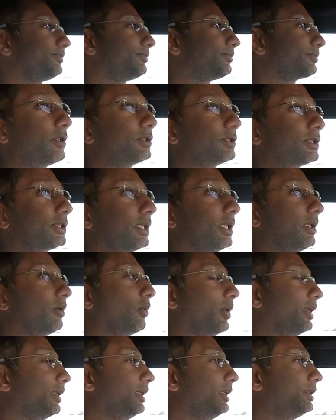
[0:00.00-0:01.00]
First
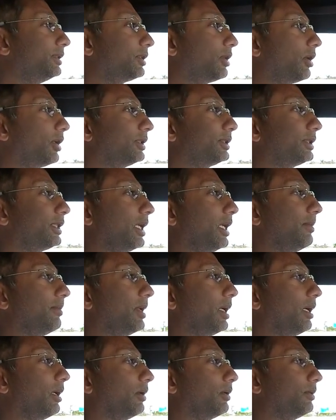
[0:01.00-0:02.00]
thing, when these cars
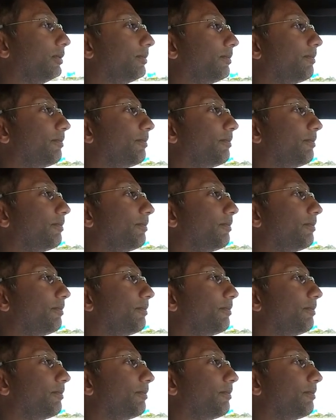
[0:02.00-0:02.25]
came out,